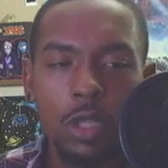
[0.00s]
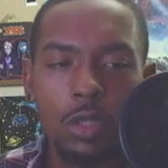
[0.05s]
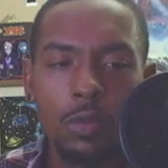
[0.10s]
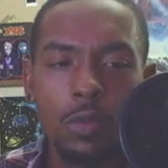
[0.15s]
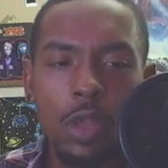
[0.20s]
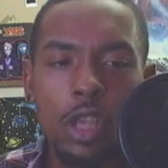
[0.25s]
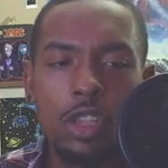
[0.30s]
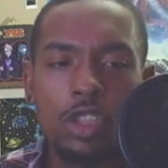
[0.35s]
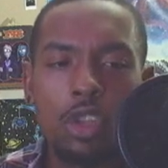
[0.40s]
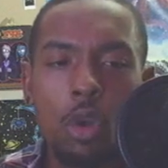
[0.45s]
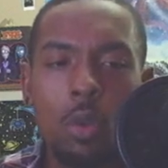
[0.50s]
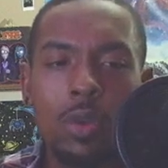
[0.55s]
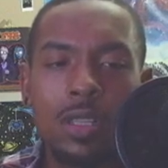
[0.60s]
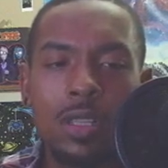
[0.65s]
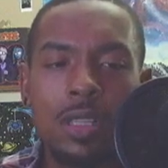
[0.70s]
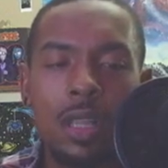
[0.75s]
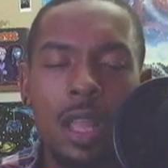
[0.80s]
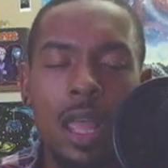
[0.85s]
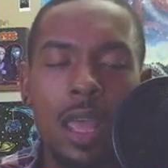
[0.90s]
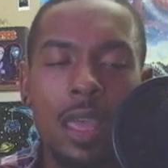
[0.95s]
So
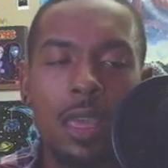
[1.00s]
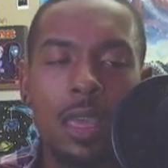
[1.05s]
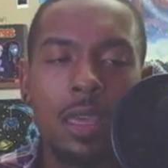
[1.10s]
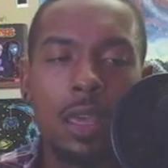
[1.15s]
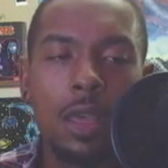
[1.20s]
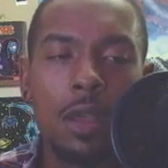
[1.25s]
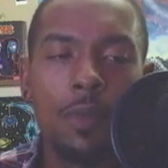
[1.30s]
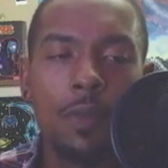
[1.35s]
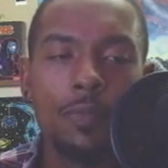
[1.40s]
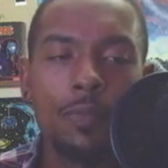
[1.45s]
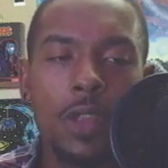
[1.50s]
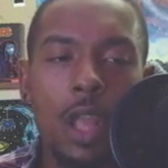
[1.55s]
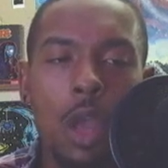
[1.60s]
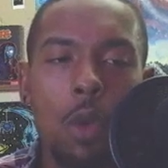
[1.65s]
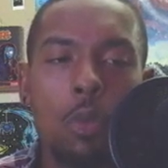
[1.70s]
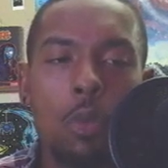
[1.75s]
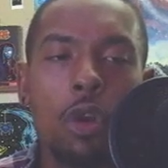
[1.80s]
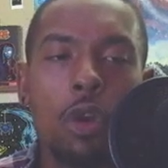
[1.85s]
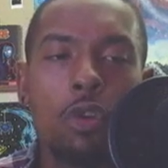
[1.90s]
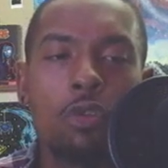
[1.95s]
it's like
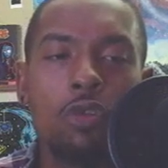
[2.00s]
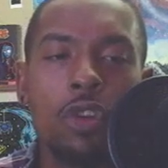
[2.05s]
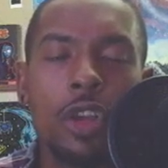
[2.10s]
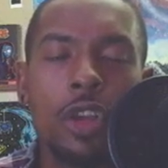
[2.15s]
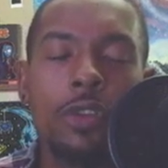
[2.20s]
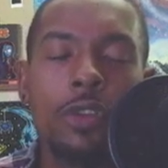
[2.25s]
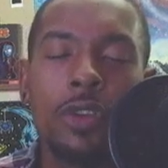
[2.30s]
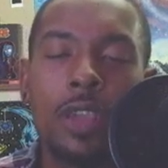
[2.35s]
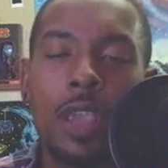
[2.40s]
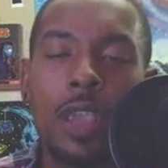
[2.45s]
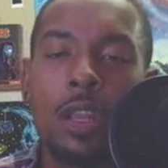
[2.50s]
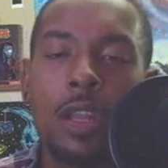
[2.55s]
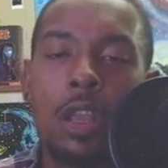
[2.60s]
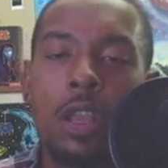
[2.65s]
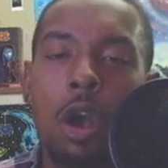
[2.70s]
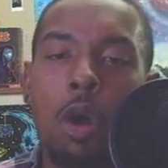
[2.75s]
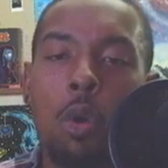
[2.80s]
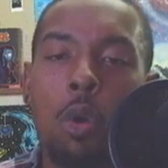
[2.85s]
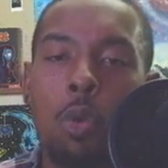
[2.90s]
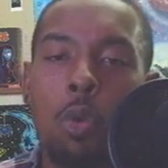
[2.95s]
we're recreating
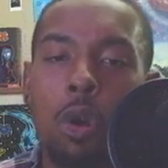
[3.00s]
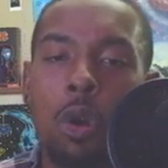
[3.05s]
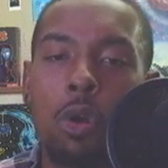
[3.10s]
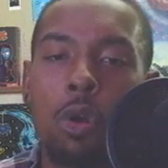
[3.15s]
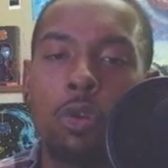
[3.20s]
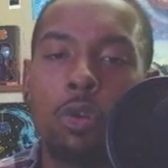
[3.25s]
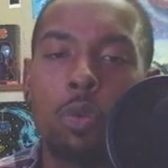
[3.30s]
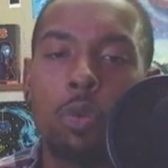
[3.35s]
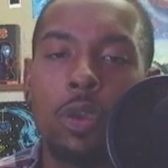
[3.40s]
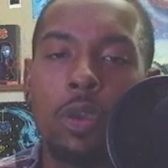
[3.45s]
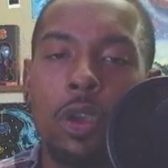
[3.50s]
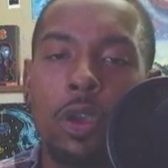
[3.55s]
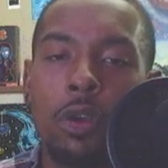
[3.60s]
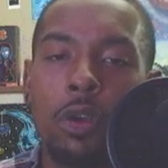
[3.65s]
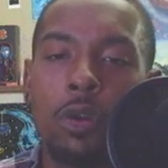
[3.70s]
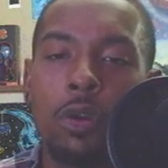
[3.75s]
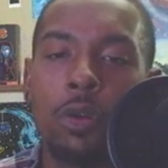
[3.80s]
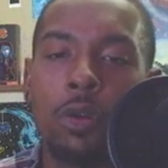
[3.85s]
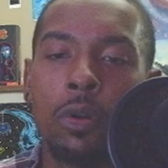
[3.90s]
a world where,